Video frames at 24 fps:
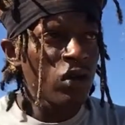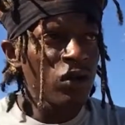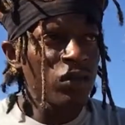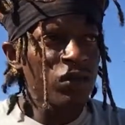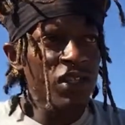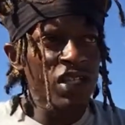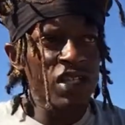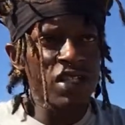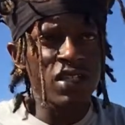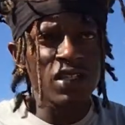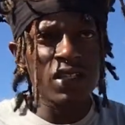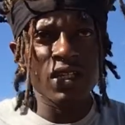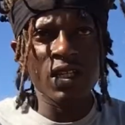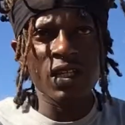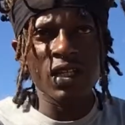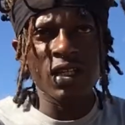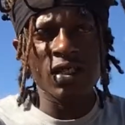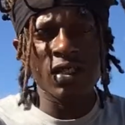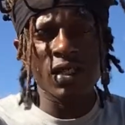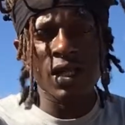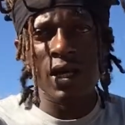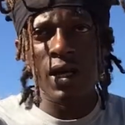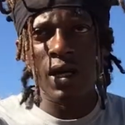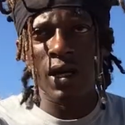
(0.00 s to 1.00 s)
of these things
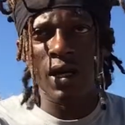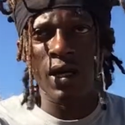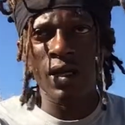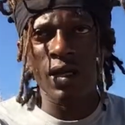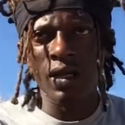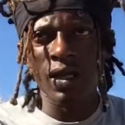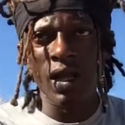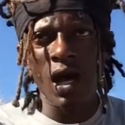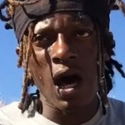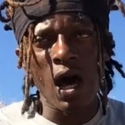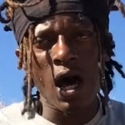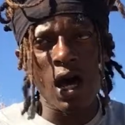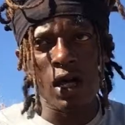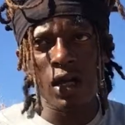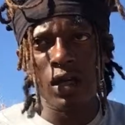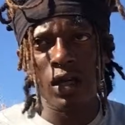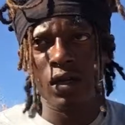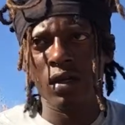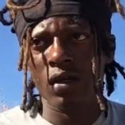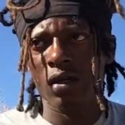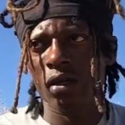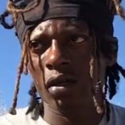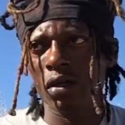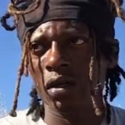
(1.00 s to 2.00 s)
that unlock
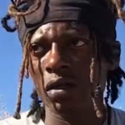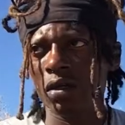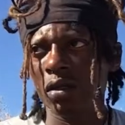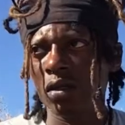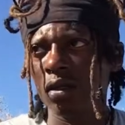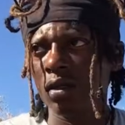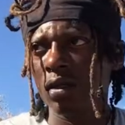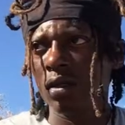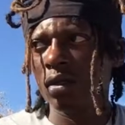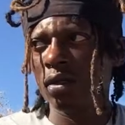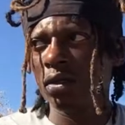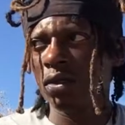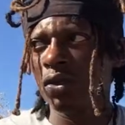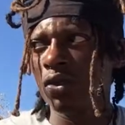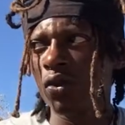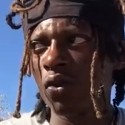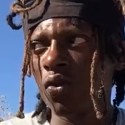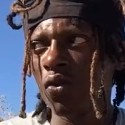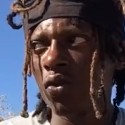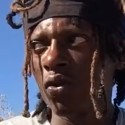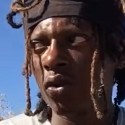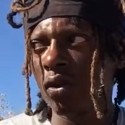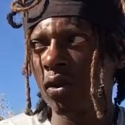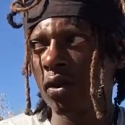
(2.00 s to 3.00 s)

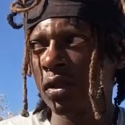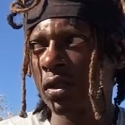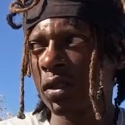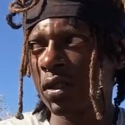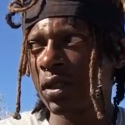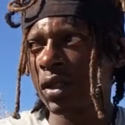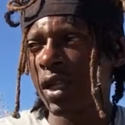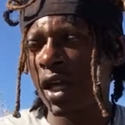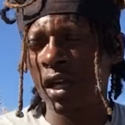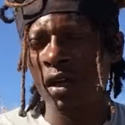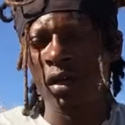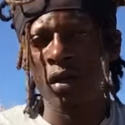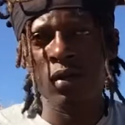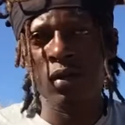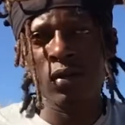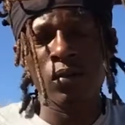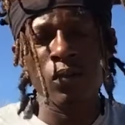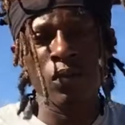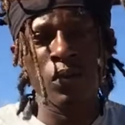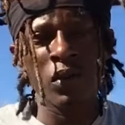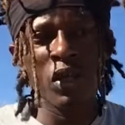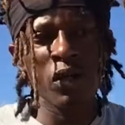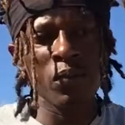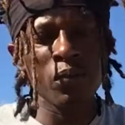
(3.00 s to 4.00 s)
doors that
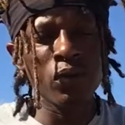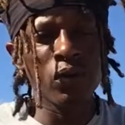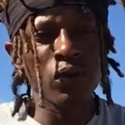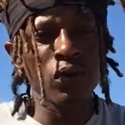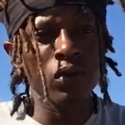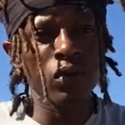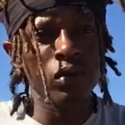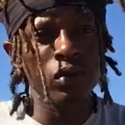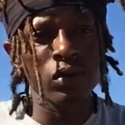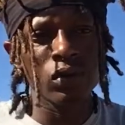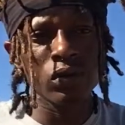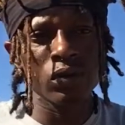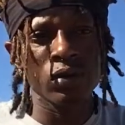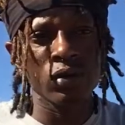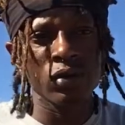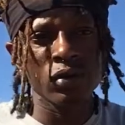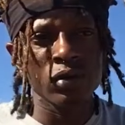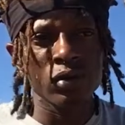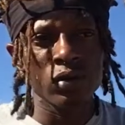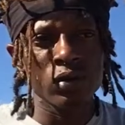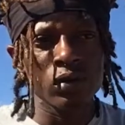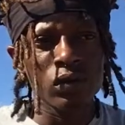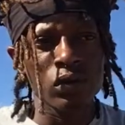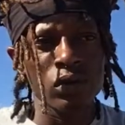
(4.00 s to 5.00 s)
people
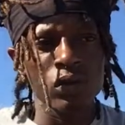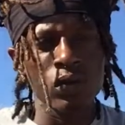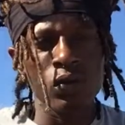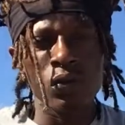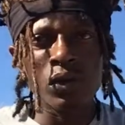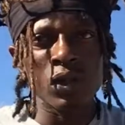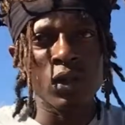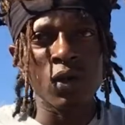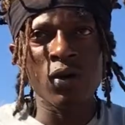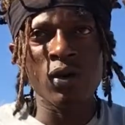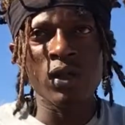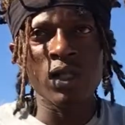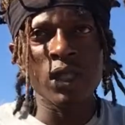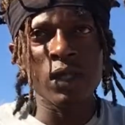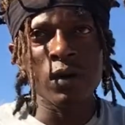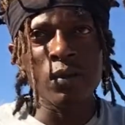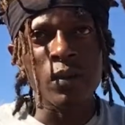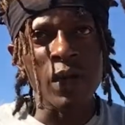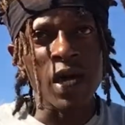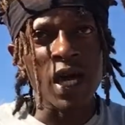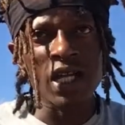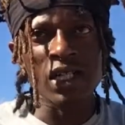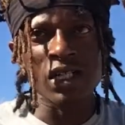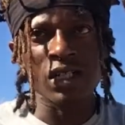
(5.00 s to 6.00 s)
would only
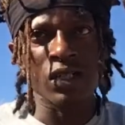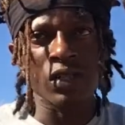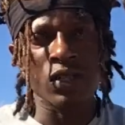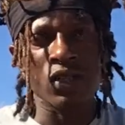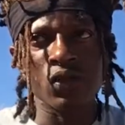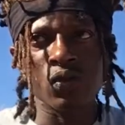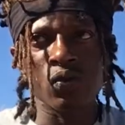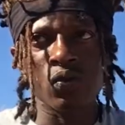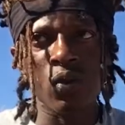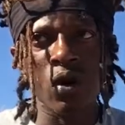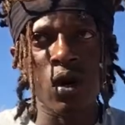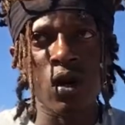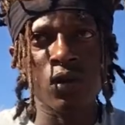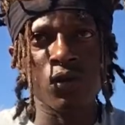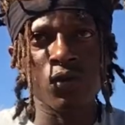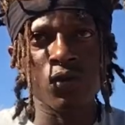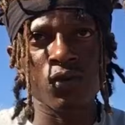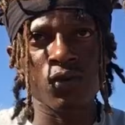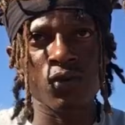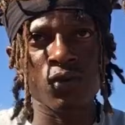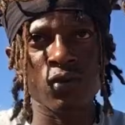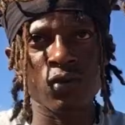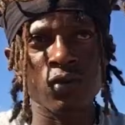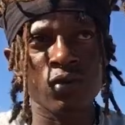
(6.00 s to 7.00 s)
imagine to walk through,
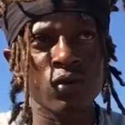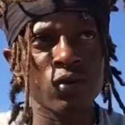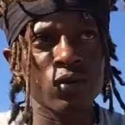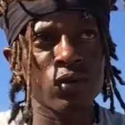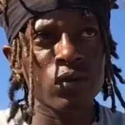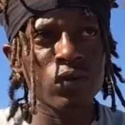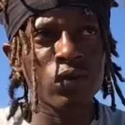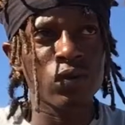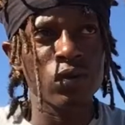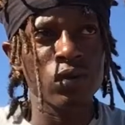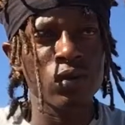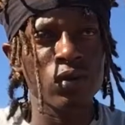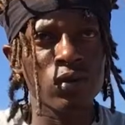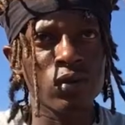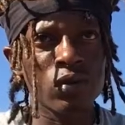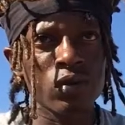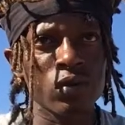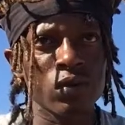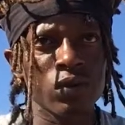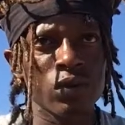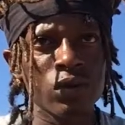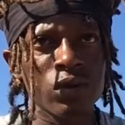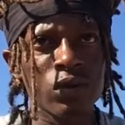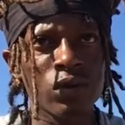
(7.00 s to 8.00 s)

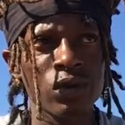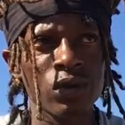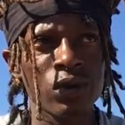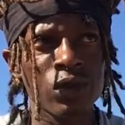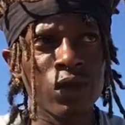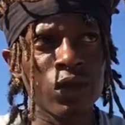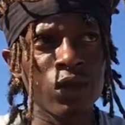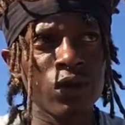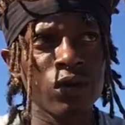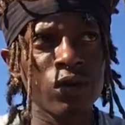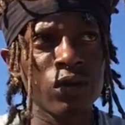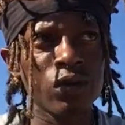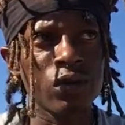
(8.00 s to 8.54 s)
you know.